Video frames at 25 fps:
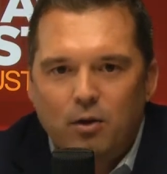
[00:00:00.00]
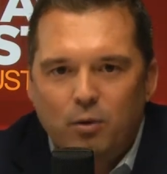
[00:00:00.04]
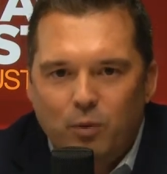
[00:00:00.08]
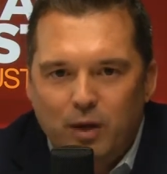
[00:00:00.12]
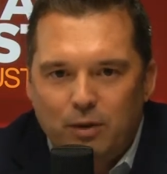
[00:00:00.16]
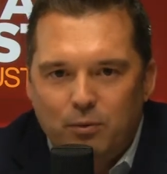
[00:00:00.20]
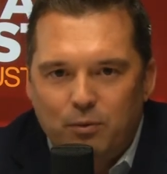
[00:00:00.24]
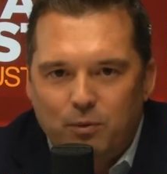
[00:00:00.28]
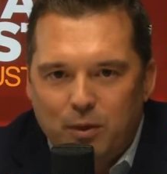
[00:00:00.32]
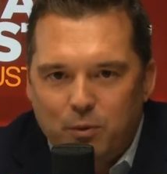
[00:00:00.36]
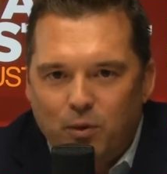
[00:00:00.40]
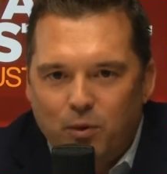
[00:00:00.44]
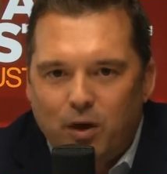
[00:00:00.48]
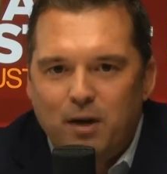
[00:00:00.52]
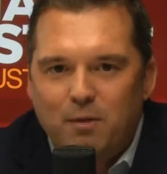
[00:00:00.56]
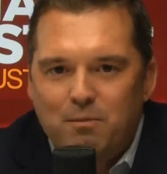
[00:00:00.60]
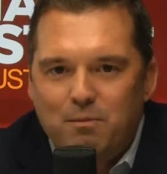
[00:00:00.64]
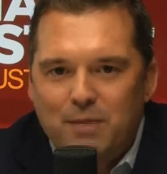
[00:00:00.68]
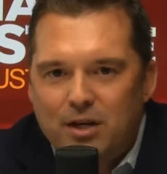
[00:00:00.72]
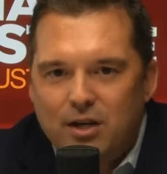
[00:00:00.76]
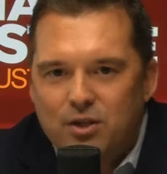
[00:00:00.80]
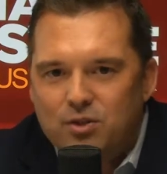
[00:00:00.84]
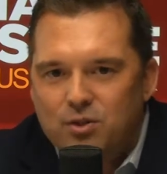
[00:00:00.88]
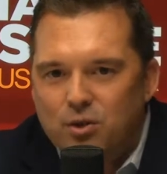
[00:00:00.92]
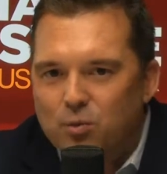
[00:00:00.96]
We want to
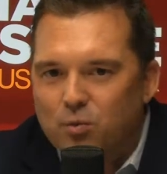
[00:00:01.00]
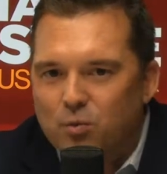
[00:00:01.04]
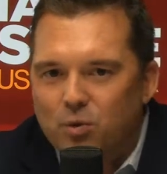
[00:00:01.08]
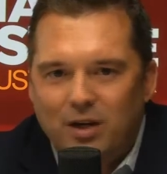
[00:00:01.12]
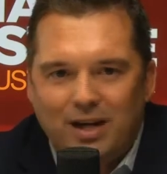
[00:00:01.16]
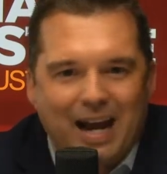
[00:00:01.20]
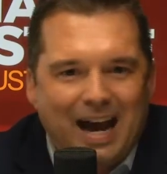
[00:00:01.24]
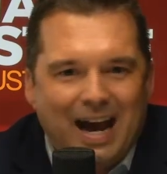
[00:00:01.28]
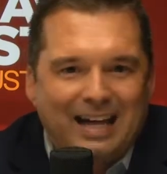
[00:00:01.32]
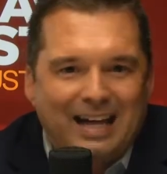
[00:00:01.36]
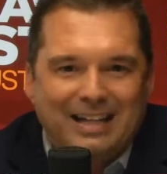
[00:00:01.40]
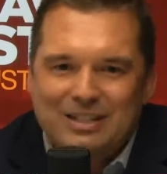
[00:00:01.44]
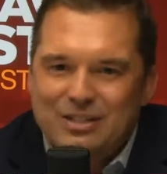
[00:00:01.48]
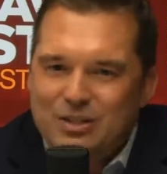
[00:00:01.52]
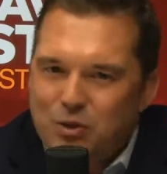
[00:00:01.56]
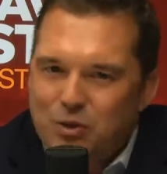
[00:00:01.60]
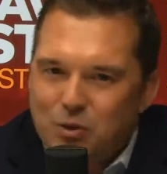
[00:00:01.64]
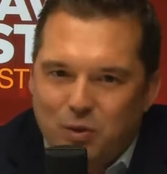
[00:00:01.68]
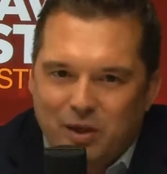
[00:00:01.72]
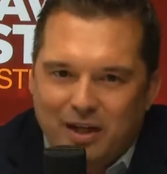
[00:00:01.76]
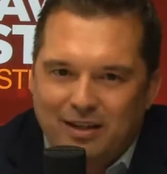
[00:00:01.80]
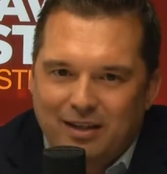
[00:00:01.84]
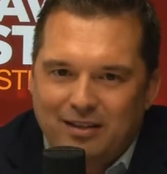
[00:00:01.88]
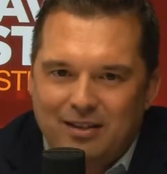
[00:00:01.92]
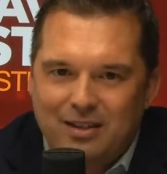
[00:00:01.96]
make sure we're not
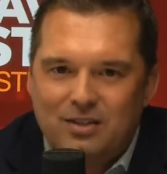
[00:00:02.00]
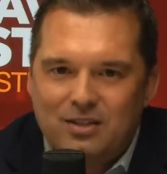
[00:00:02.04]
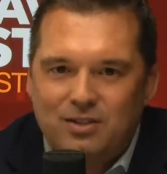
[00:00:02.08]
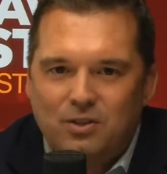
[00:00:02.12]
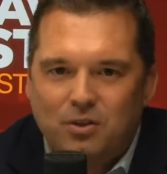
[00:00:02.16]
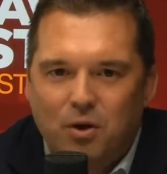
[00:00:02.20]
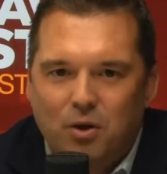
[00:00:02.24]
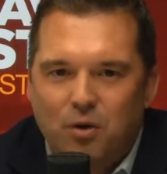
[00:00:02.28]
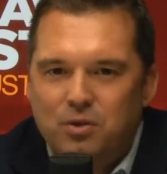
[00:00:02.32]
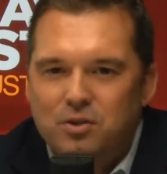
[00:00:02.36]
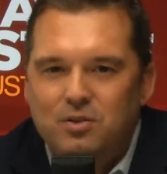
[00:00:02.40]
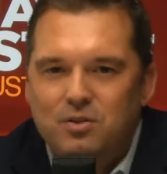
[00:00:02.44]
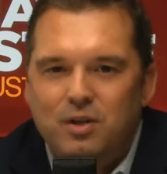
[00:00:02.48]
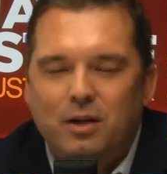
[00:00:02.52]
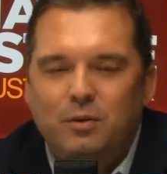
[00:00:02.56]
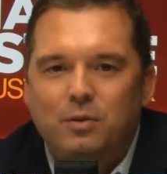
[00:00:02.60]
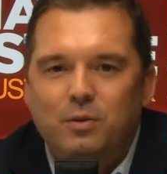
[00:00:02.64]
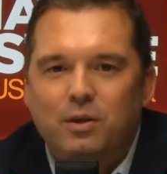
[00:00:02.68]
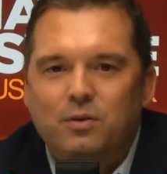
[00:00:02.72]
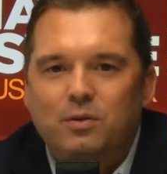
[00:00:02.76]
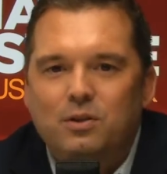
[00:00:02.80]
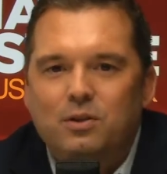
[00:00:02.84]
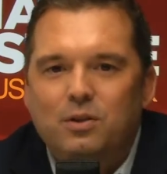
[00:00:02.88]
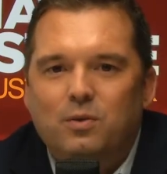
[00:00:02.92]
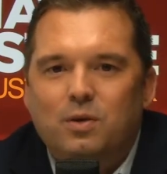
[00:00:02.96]
doing these loans like
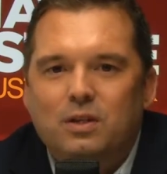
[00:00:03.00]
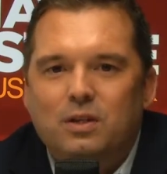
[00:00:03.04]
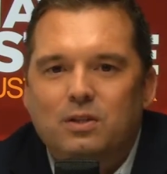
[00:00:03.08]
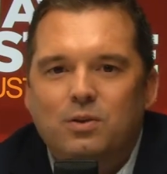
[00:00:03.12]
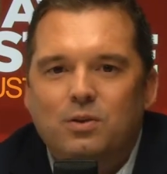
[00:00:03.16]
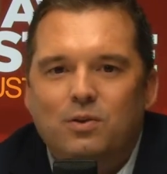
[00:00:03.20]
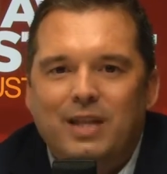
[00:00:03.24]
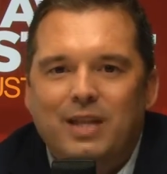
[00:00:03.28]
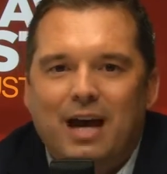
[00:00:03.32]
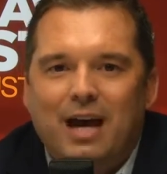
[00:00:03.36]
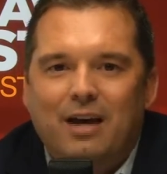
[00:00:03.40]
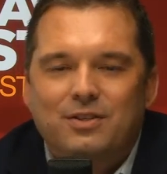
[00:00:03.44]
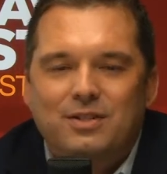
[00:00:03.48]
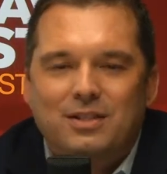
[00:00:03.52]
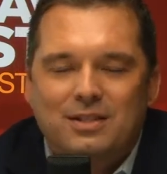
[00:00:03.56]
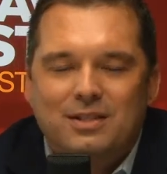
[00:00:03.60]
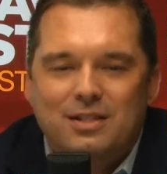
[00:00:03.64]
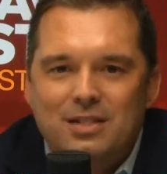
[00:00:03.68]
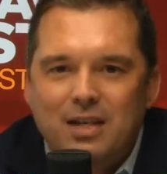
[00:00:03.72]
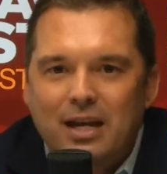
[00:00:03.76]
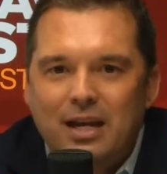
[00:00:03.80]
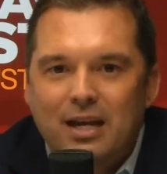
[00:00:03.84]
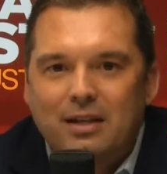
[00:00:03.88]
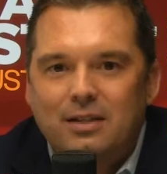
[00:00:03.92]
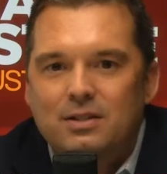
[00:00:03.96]
we were doing in
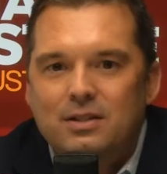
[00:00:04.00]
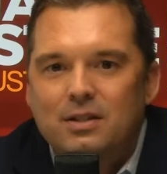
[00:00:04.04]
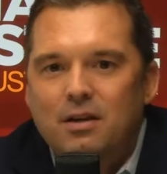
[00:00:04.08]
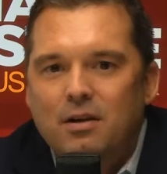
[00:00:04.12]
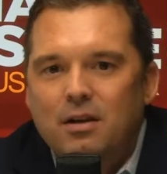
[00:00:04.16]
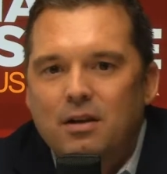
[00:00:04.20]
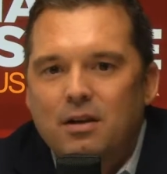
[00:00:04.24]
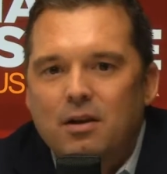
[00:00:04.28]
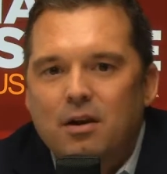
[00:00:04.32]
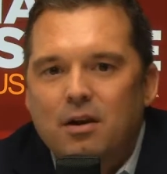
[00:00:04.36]
2006.